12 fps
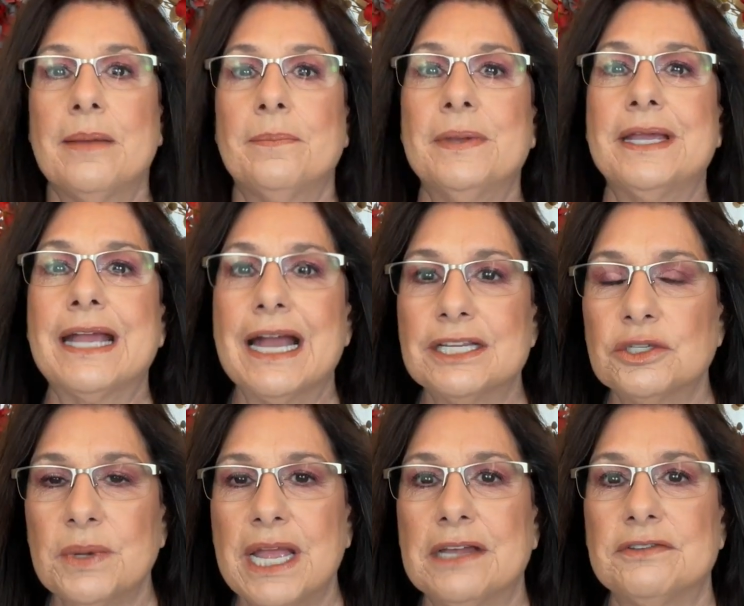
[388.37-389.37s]
because
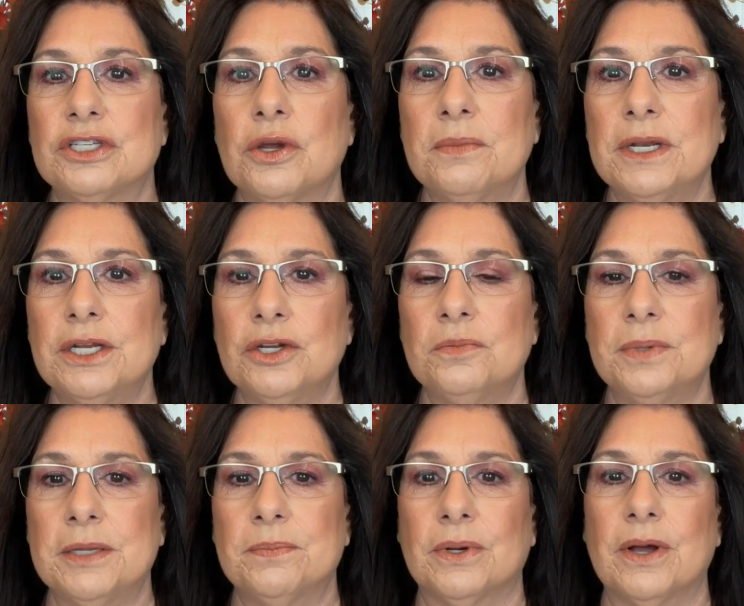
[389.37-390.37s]
we have so many new
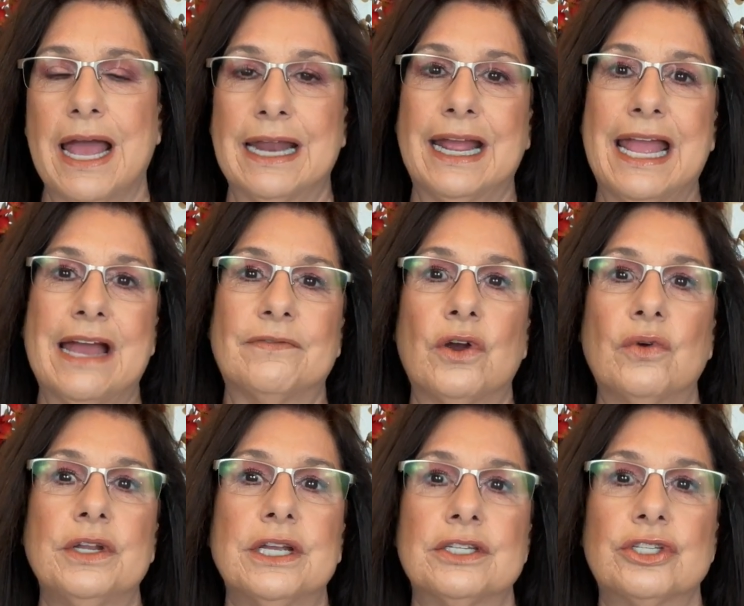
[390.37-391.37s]
people and I have
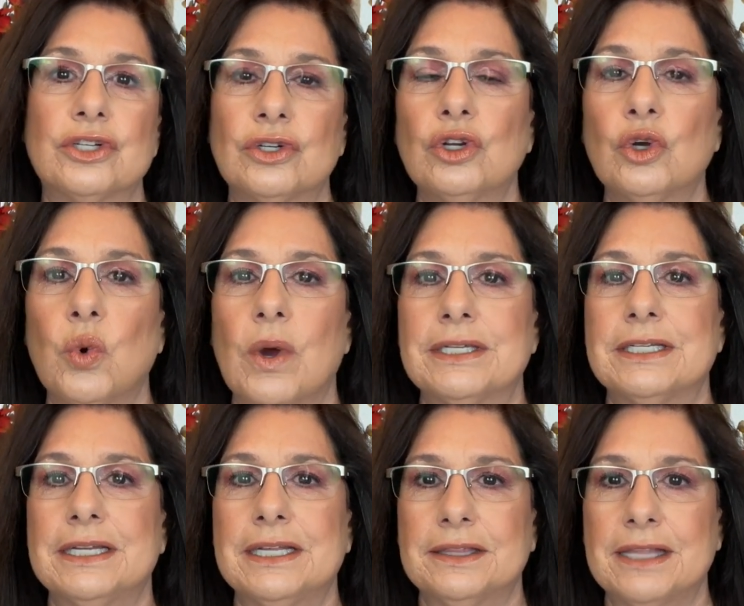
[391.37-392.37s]
only a certain
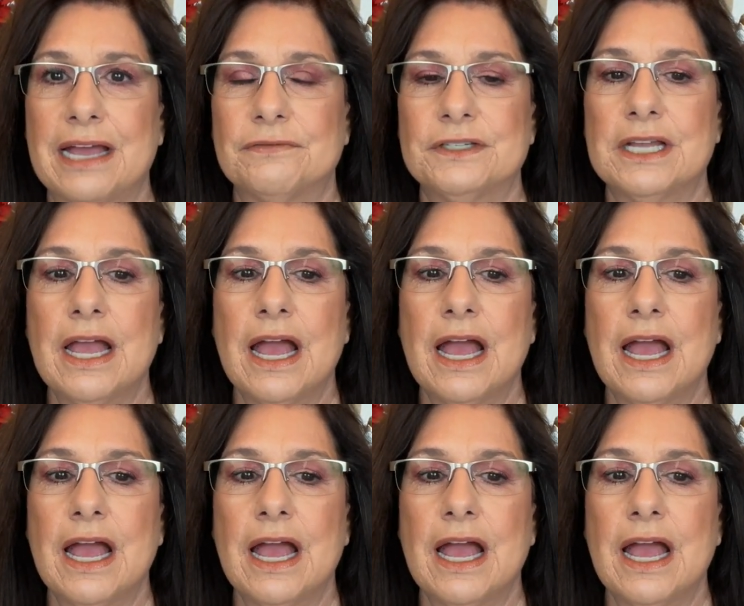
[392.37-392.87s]
quantity left